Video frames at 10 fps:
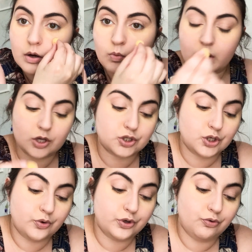what I'll
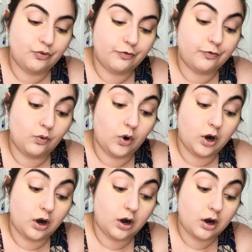show you
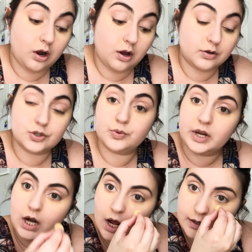for doing
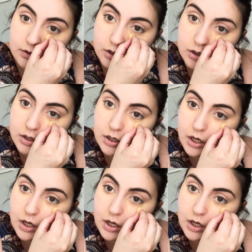an eye look.